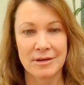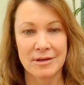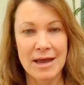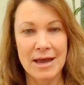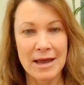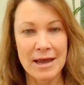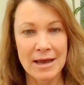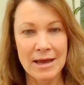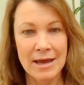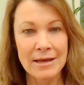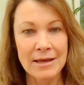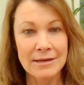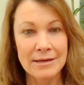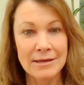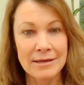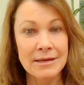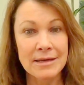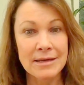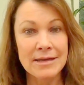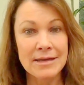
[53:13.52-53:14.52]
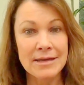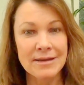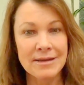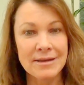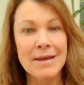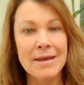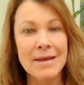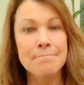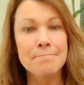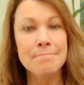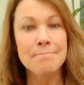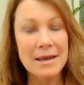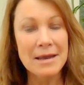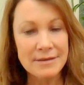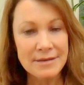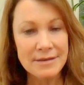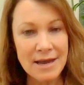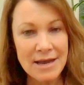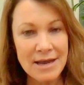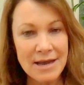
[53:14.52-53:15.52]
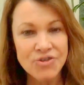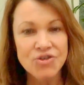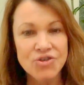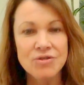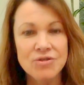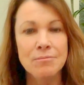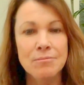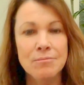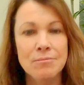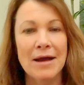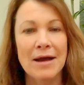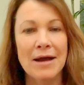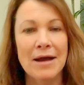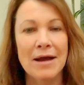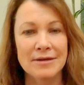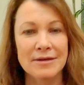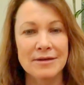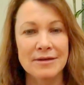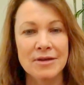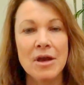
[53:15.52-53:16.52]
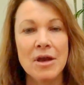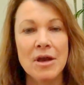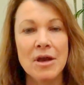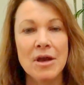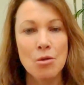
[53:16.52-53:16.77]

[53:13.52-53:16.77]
And it's a meditation practice